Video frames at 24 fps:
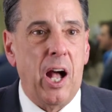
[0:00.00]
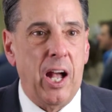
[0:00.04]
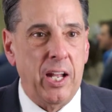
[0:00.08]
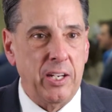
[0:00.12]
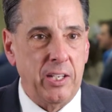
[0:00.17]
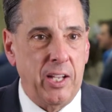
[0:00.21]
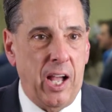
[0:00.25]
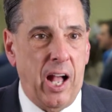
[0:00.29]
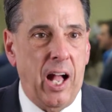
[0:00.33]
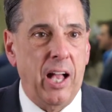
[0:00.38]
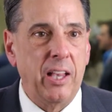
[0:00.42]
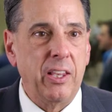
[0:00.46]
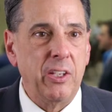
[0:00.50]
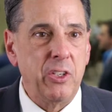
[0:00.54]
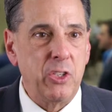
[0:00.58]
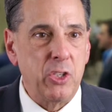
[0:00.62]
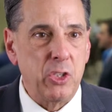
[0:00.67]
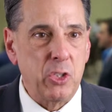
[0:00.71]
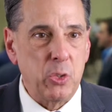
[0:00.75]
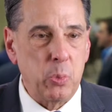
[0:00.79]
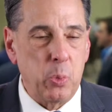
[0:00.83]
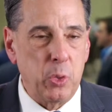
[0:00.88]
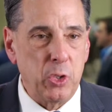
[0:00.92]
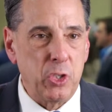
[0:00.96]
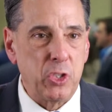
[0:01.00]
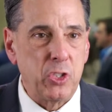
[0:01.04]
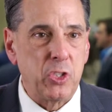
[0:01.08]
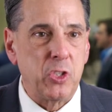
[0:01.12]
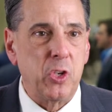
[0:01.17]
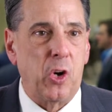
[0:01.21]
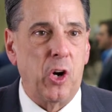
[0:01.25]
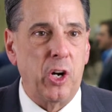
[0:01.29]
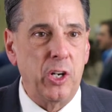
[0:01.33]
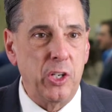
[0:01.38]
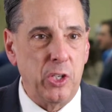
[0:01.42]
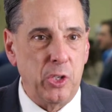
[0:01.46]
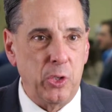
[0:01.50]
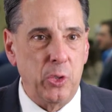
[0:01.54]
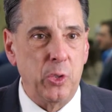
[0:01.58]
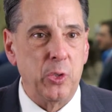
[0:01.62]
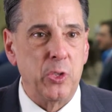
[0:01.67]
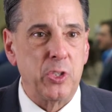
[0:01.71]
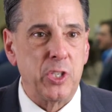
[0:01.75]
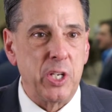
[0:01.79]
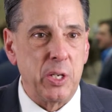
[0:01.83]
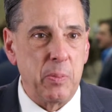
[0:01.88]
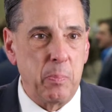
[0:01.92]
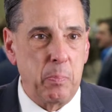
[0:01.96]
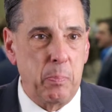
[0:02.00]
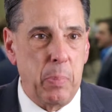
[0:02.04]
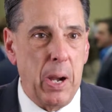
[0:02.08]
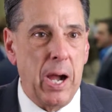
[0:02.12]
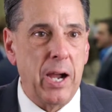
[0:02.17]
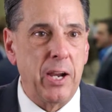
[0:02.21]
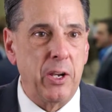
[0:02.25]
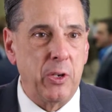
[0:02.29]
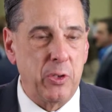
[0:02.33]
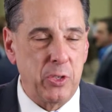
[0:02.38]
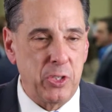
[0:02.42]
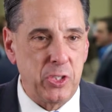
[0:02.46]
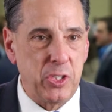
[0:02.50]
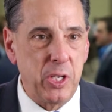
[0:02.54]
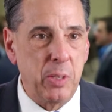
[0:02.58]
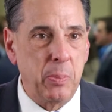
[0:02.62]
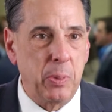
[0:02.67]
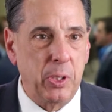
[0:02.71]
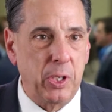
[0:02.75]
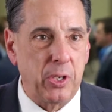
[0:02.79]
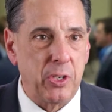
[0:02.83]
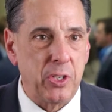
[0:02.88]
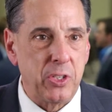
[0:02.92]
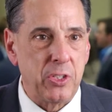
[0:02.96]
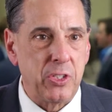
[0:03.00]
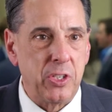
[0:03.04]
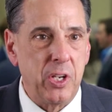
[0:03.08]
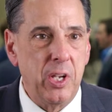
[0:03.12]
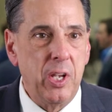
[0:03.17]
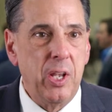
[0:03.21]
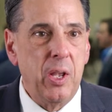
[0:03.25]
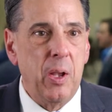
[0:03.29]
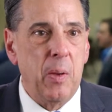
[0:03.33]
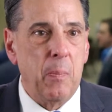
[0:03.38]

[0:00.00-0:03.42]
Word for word: oncologists will start using biosimilars.